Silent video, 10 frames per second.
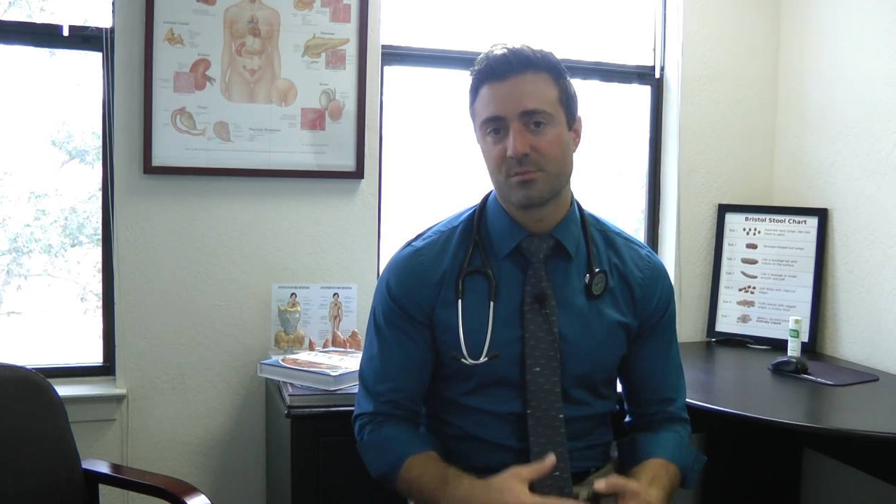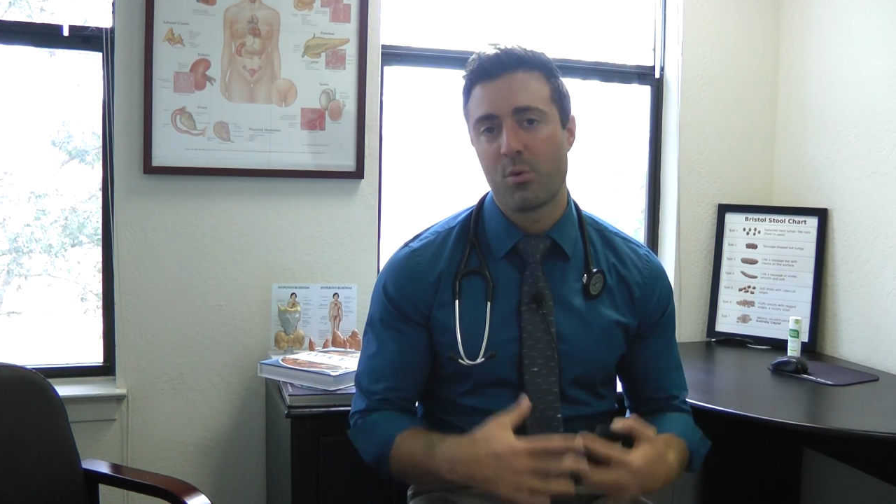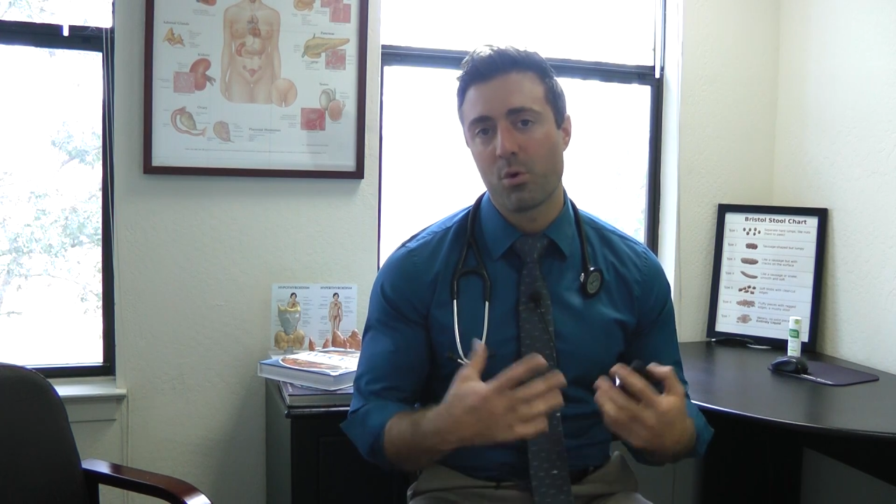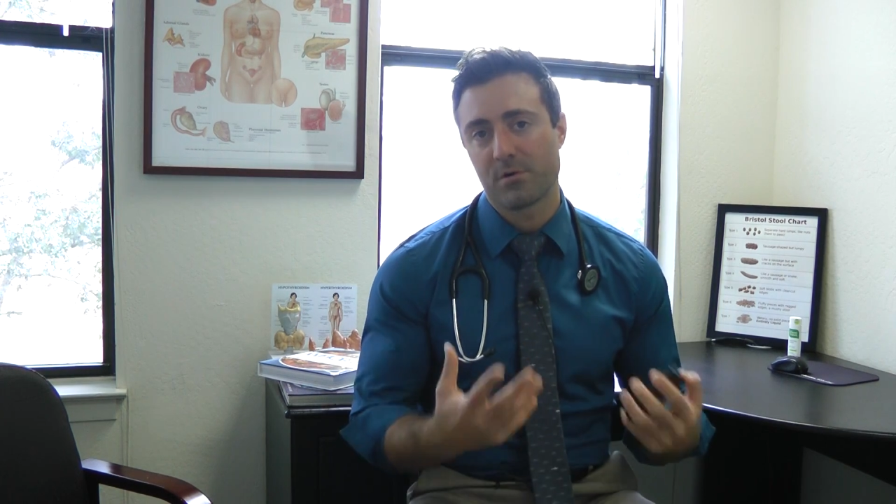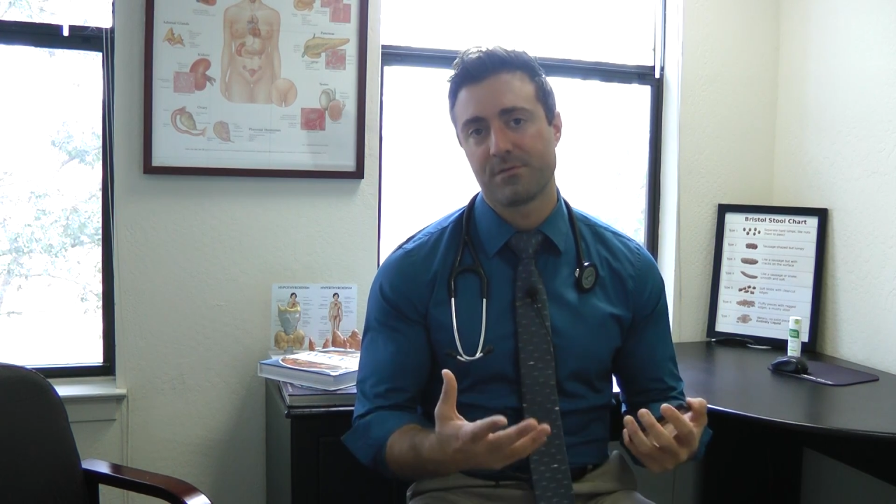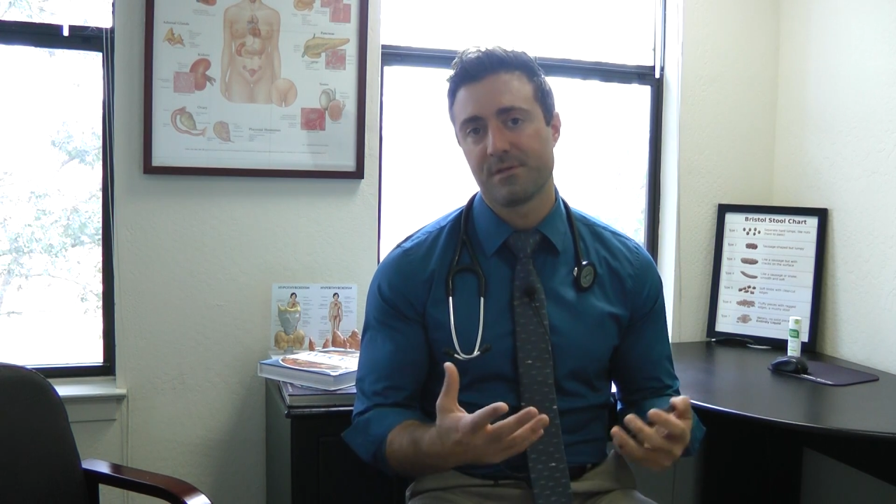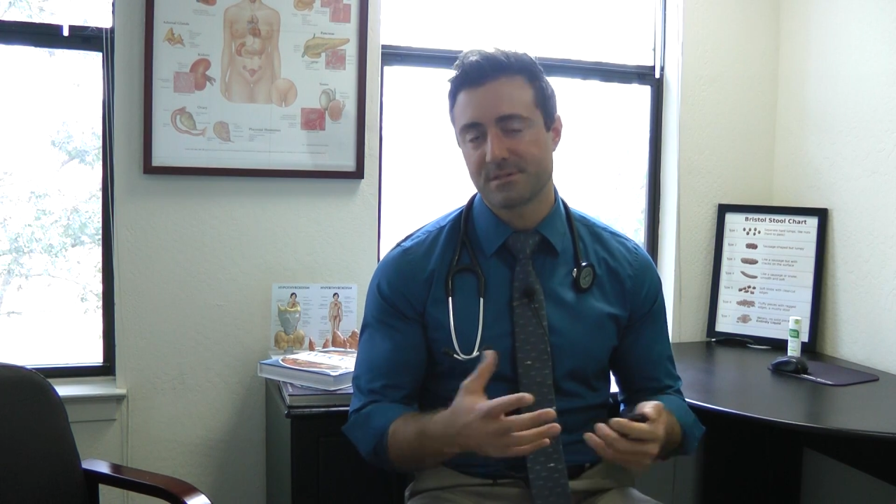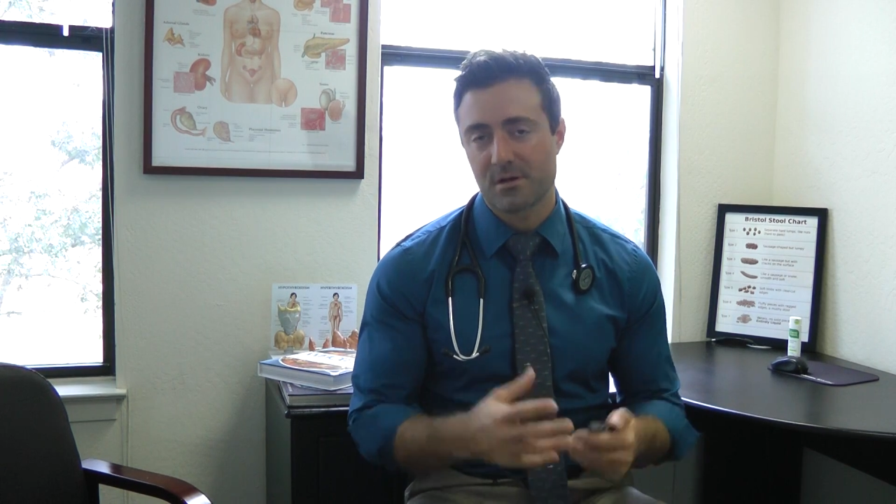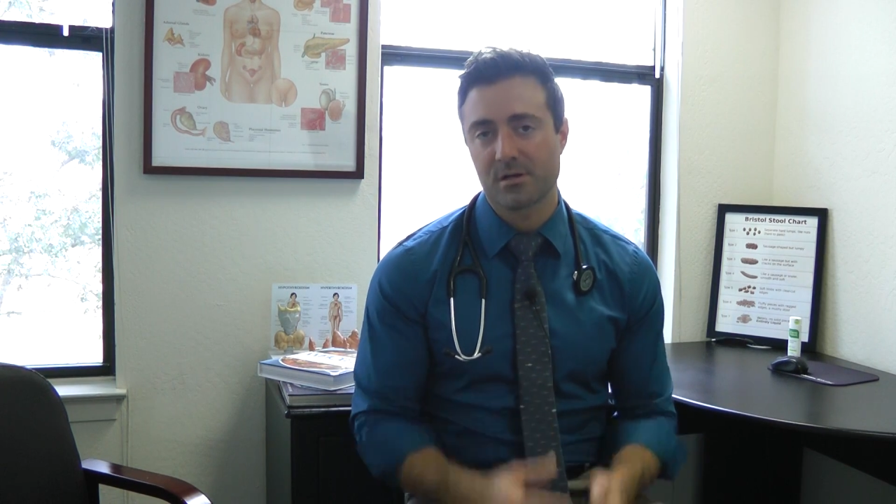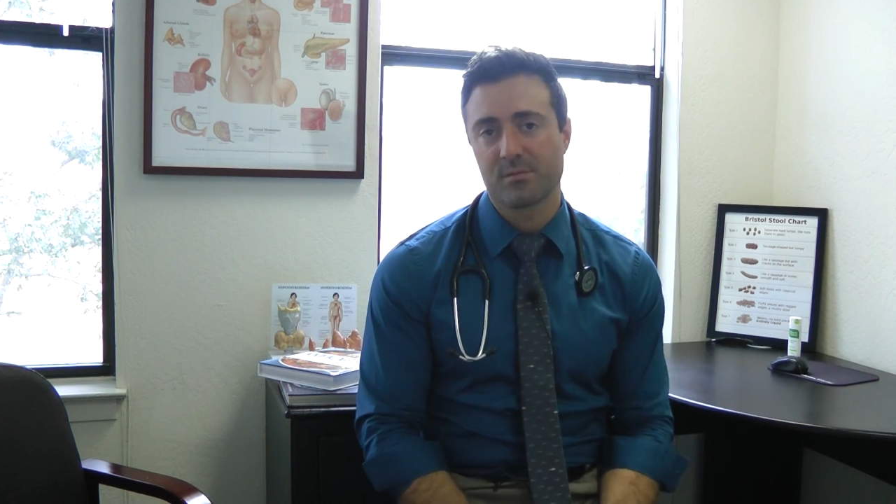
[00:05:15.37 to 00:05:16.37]
support for
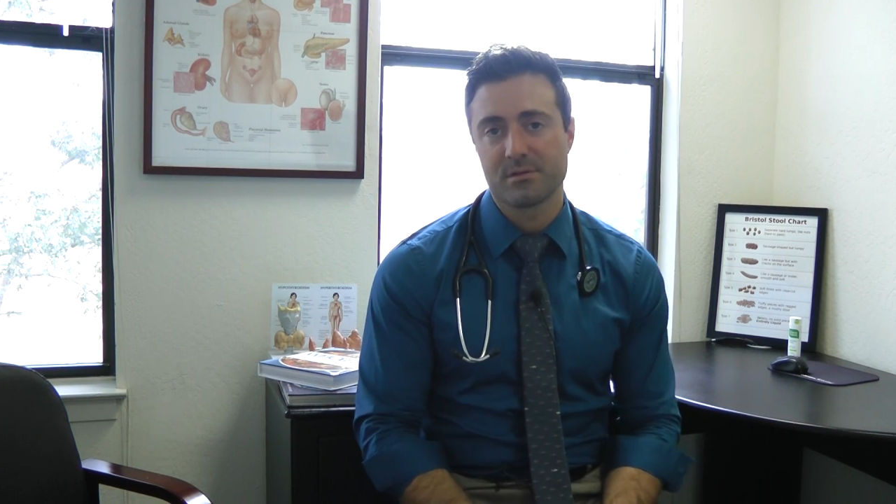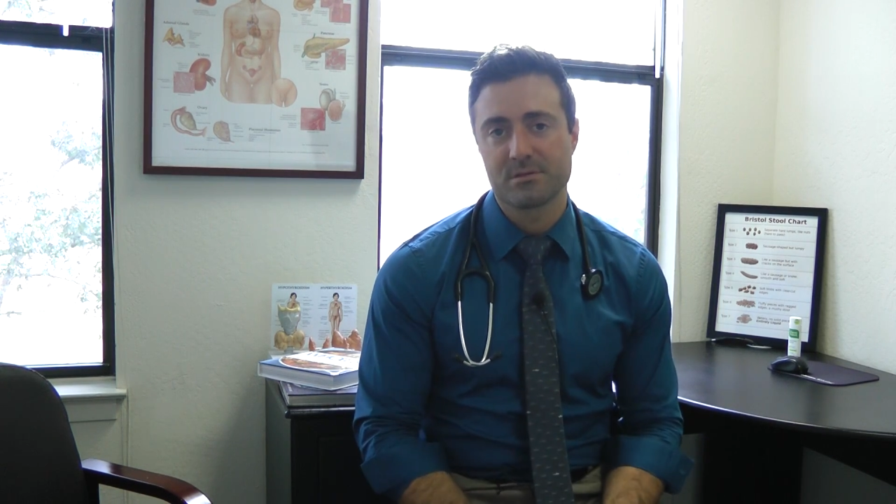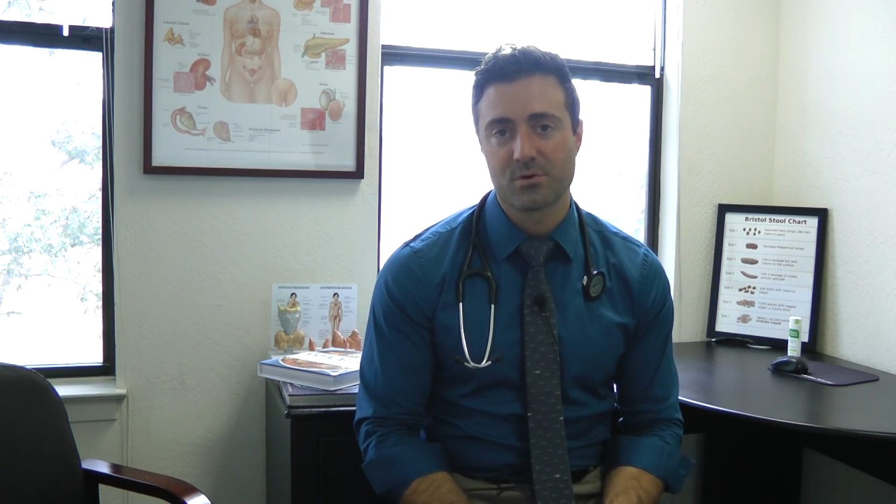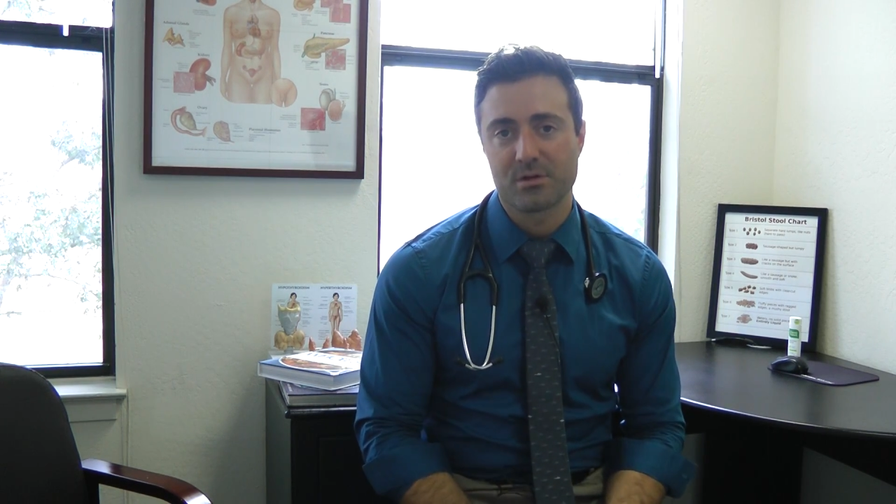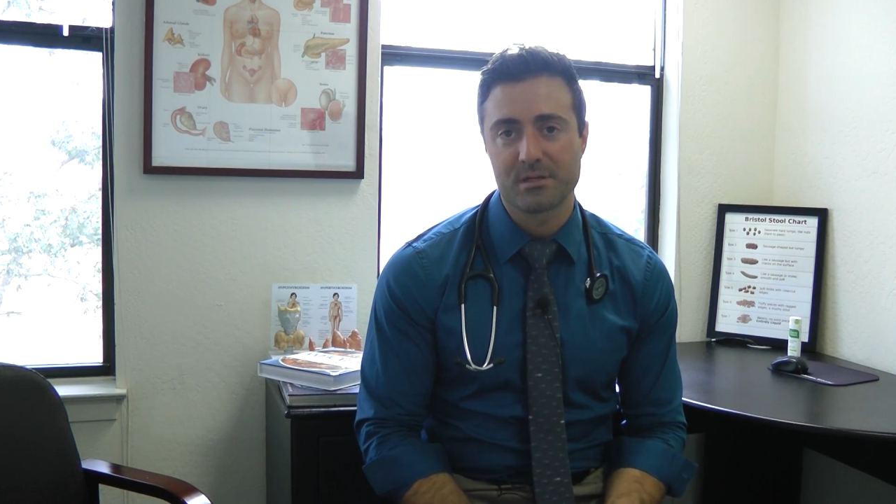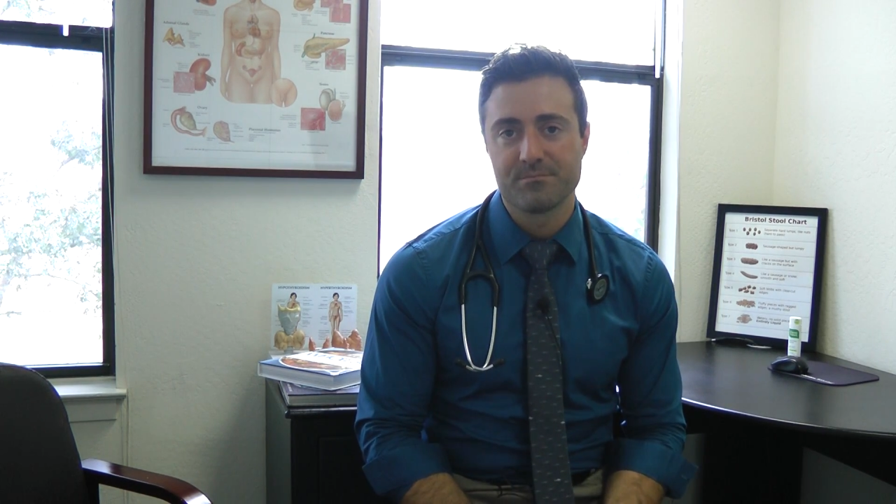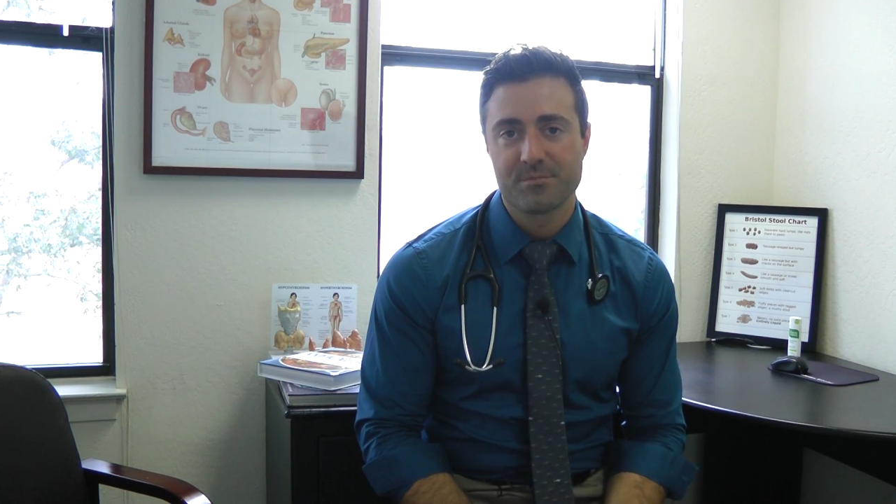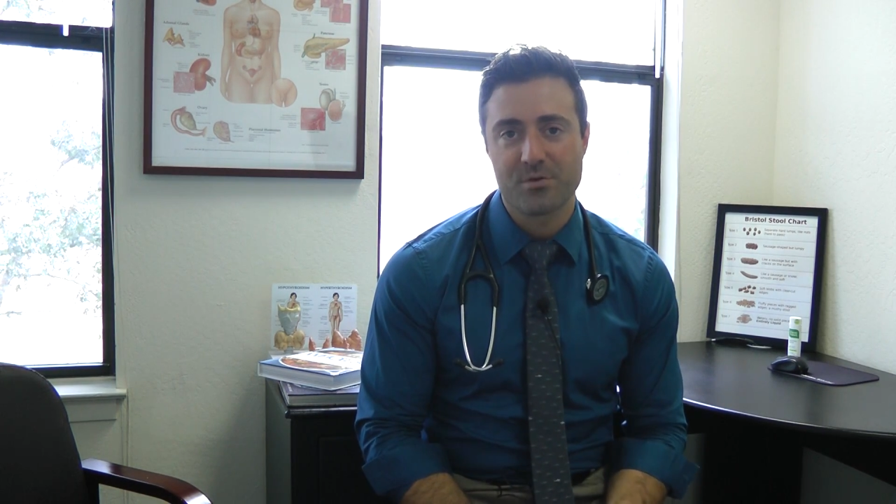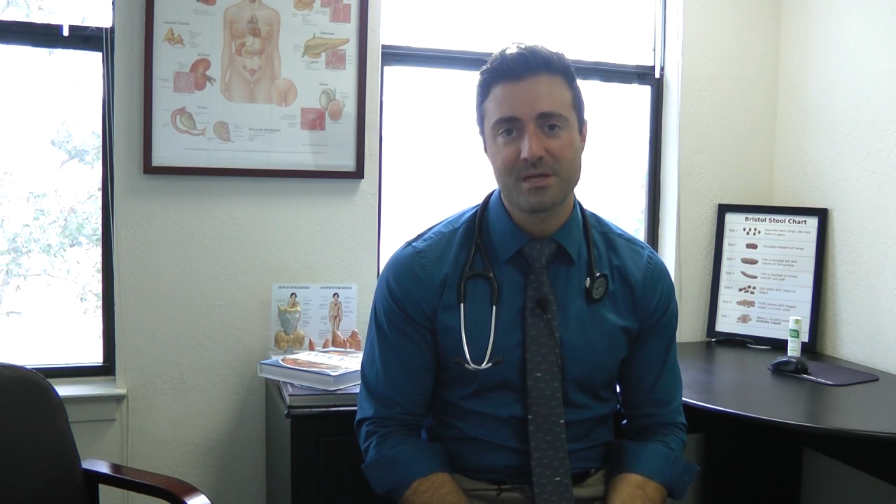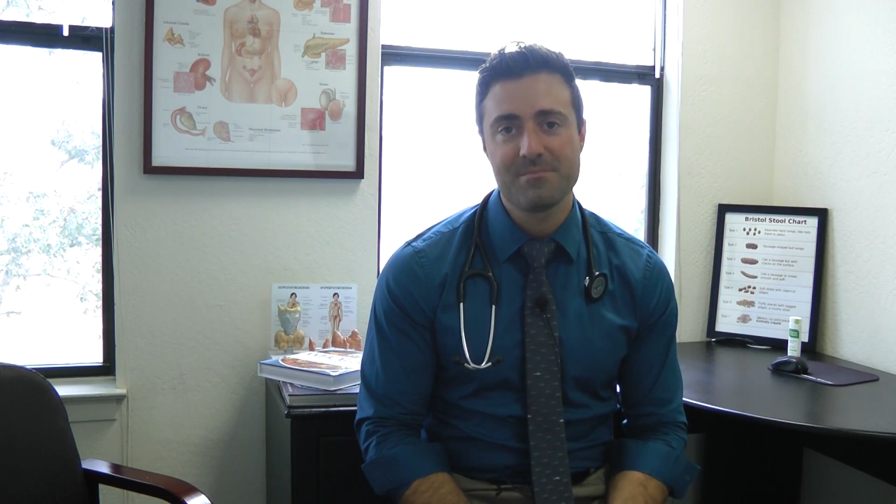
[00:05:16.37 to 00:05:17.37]
this argument shortly.
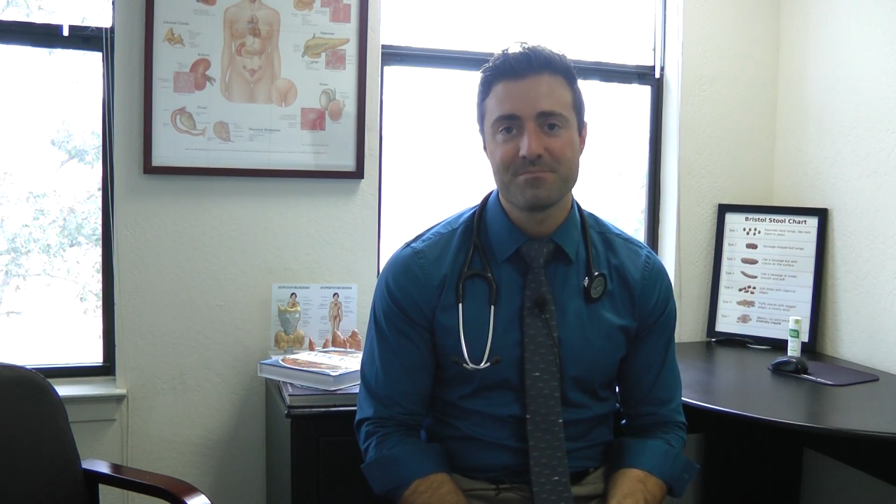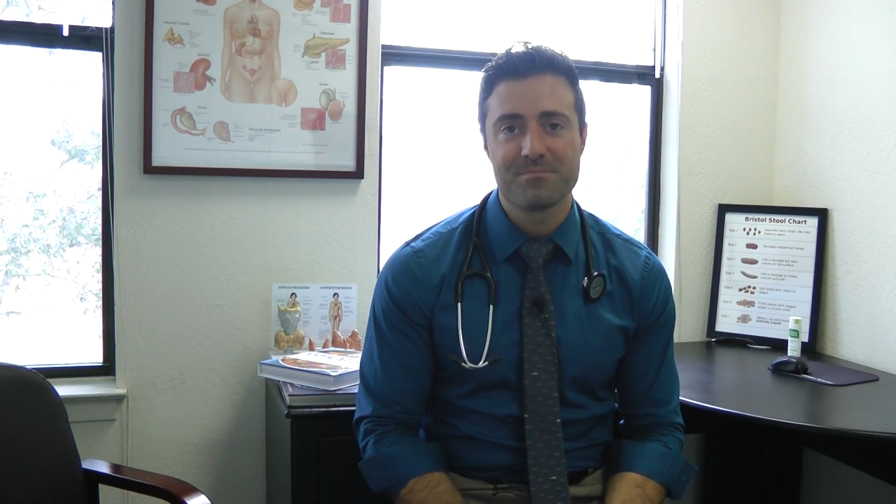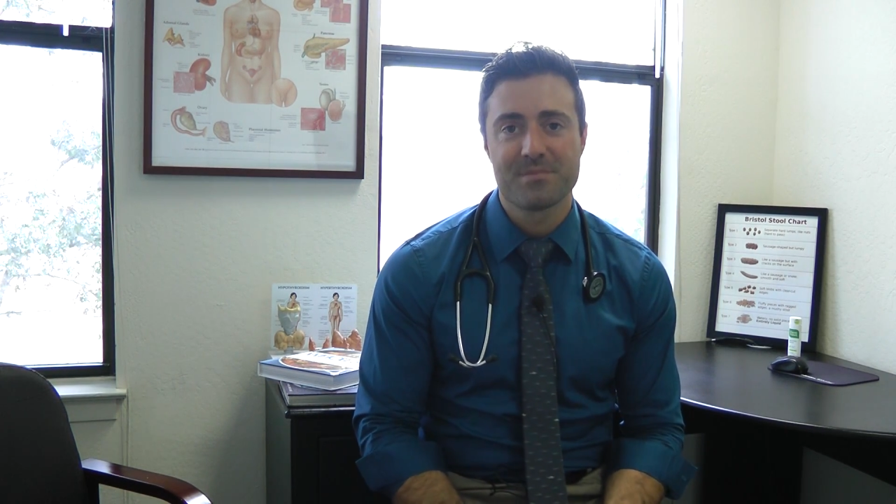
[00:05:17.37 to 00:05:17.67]
Okay.